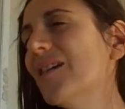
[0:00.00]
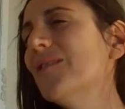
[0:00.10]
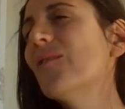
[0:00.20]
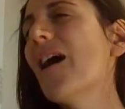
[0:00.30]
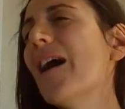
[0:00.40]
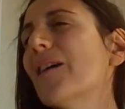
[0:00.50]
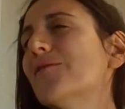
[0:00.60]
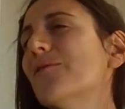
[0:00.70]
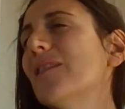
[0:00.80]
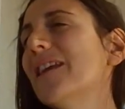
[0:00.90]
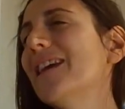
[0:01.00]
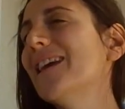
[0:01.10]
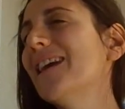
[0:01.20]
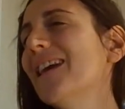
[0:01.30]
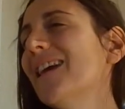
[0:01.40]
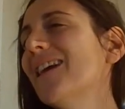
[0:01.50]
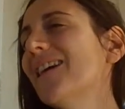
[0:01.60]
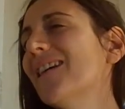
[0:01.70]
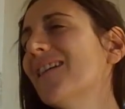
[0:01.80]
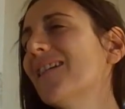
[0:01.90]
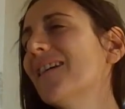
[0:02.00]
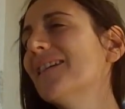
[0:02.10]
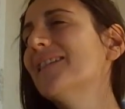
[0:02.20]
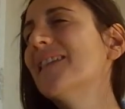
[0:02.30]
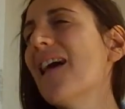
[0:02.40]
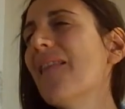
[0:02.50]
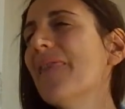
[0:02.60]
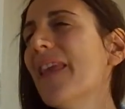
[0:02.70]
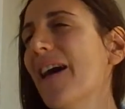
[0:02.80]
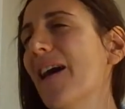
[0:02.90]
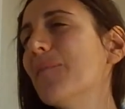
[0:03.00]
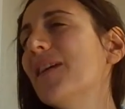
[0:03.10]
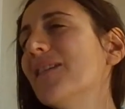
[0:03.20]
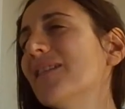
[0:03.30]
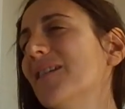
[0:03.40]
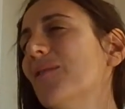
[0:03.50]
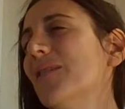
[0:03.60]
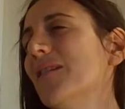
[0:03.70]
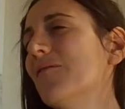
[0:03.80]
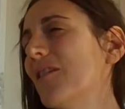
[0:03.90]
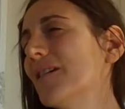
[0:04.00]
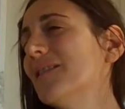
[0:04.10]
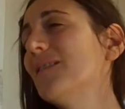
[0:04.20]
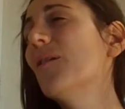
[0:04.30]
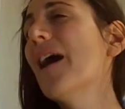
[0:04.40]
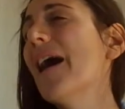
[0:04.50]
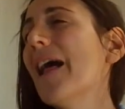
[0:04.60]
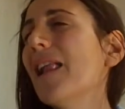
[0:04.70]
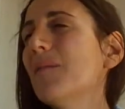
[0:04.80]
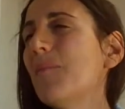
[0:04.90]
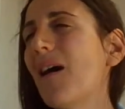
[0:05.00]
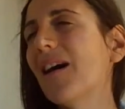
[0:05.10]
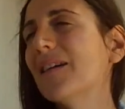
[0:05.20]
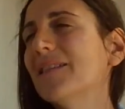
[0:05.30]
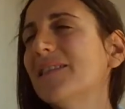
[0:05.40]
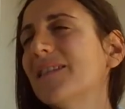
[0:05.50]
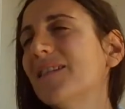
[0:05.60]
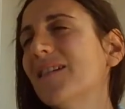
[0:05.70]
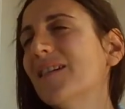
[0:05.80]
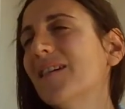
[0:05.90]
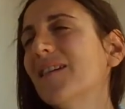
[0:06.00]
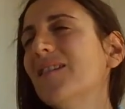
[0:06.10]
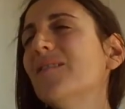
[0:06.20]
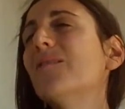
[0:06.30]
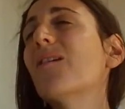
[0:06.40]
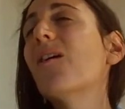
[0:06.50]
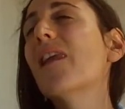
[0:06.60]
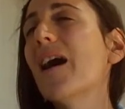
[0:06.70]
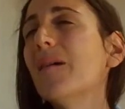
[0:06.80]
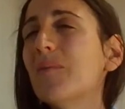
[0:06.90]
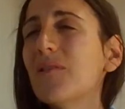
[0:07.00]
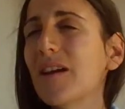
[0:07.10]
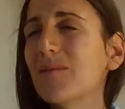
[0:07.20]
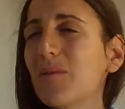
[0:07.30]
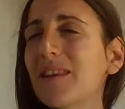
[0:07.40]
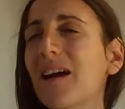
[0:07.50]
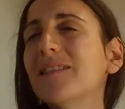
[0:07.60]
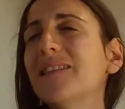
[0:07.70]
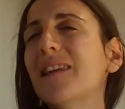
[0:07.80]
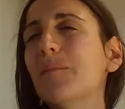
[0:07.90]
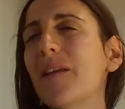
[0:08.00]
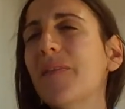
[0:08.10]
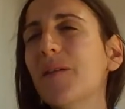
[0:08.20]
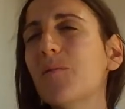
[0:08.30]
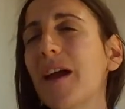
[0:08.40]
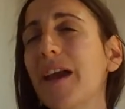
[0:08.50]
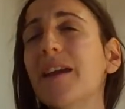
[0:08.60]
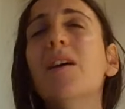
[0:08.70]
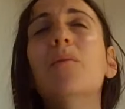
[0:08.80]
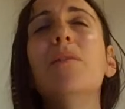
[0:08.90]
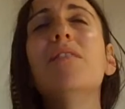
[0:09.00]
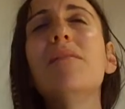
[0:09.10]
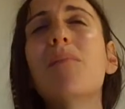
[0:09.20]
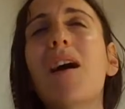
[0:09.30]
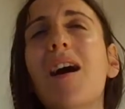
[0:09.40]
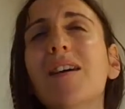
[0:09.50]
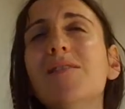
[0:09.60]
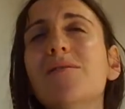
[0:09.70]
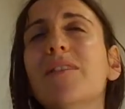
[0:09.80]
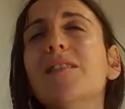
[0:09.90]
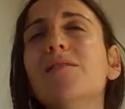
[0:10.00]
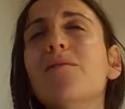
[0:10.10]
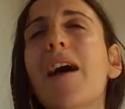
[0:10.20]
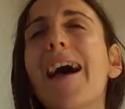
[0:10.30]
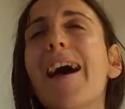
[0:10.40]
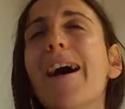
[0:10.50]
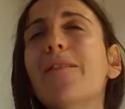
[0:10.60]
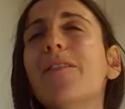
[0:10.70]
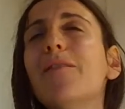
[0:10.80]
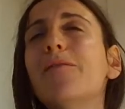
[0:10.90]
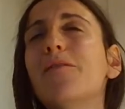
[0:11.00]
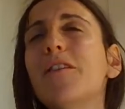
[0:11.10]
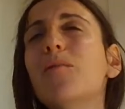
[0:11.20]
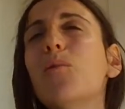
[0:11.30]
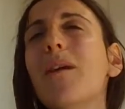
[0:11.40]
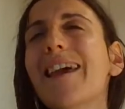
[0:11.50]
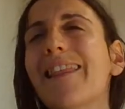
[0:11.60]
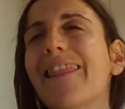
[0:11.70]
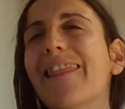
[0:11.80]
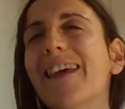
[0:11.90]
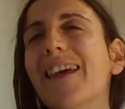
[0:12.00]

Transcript: you actually send them in the universe, you help us, you collaborate with us in a better way. We remind you that you have the free will.